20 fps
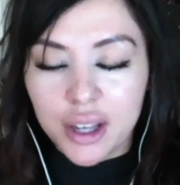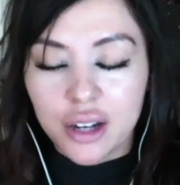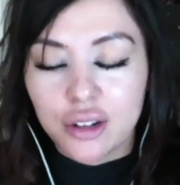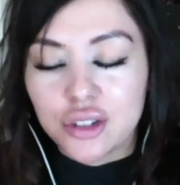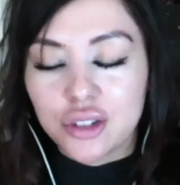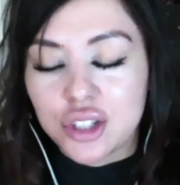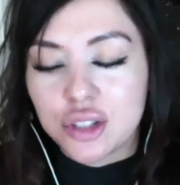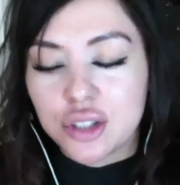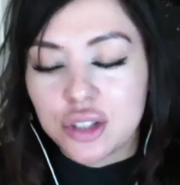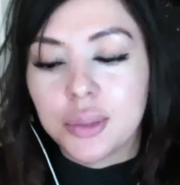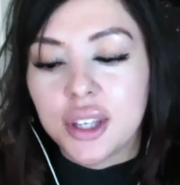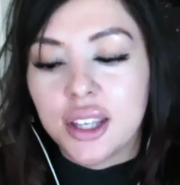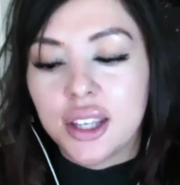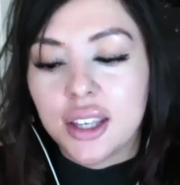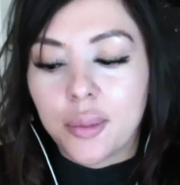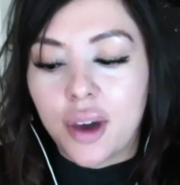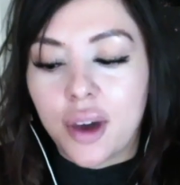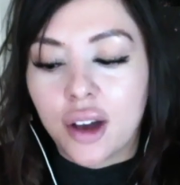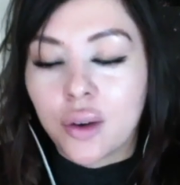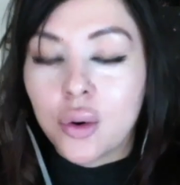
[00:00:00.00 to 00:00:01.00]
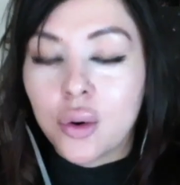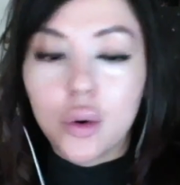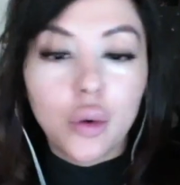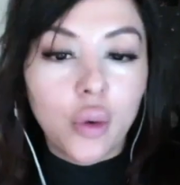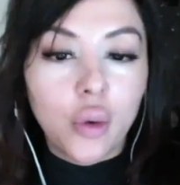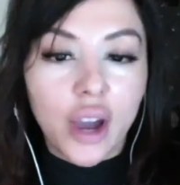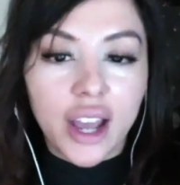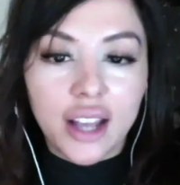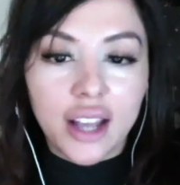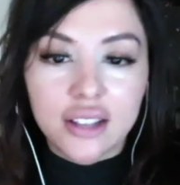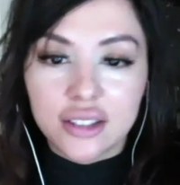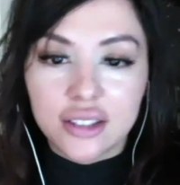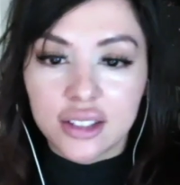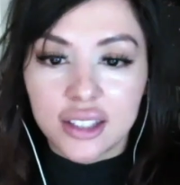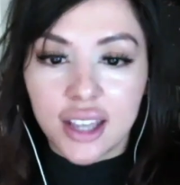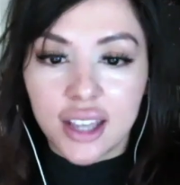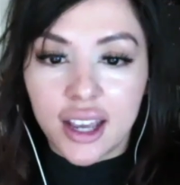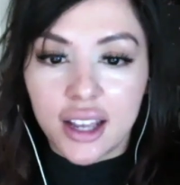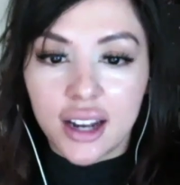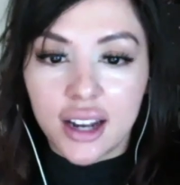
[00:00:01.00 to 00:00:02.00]
it'll just be a cool way to
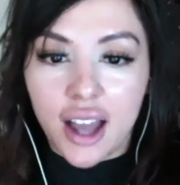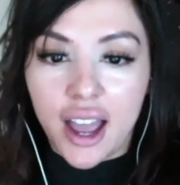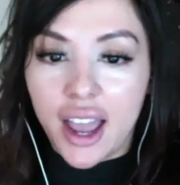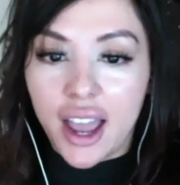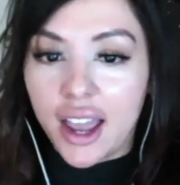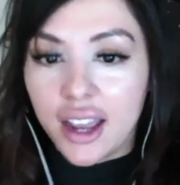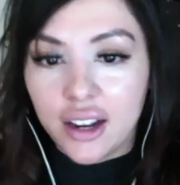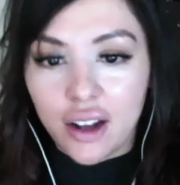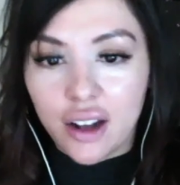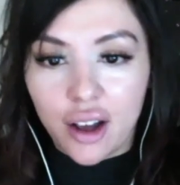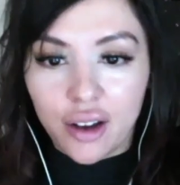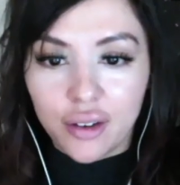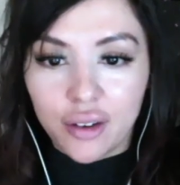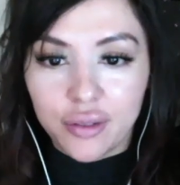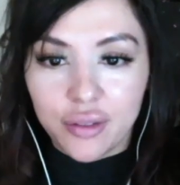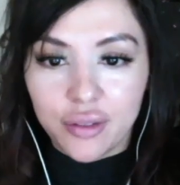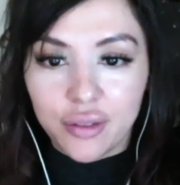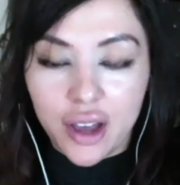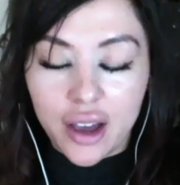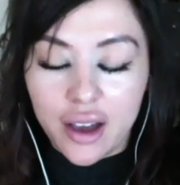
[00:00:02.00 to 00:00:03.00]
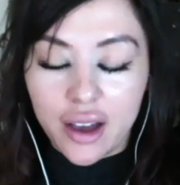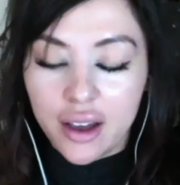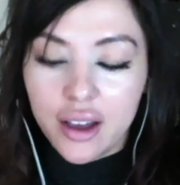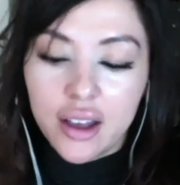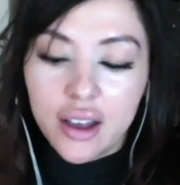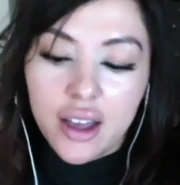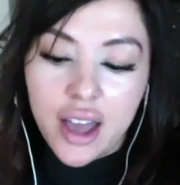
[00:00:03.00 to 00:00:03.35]
get ahead of the